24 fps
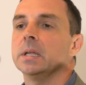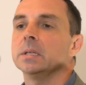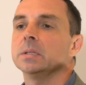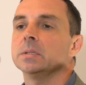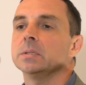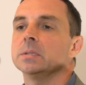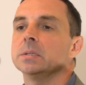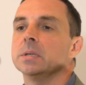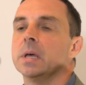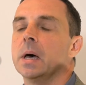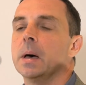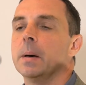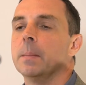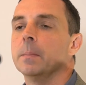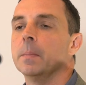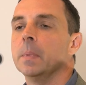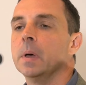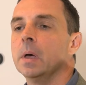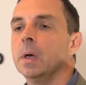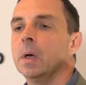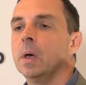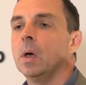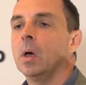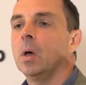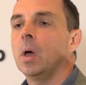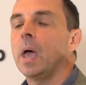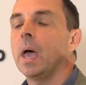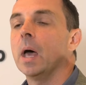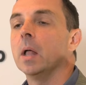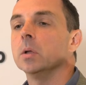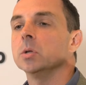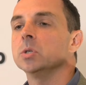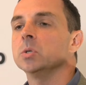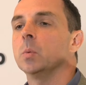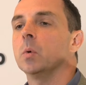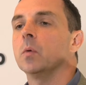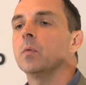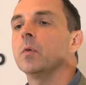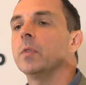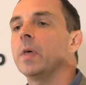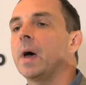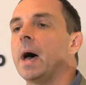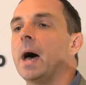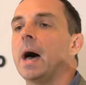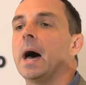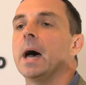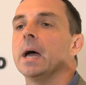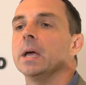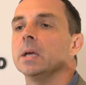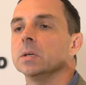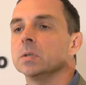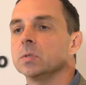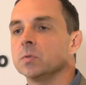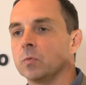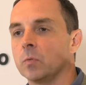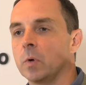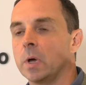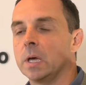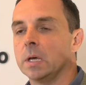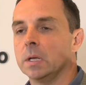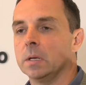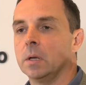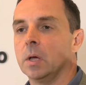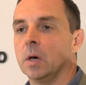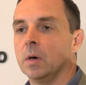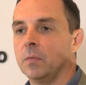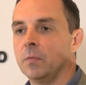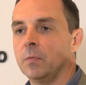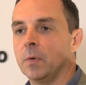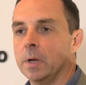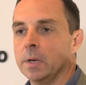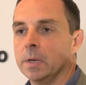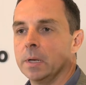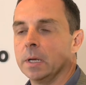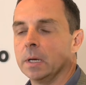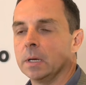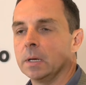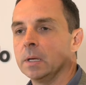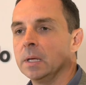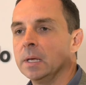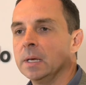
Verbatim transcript: it's um, eligible for the highest rate of funding.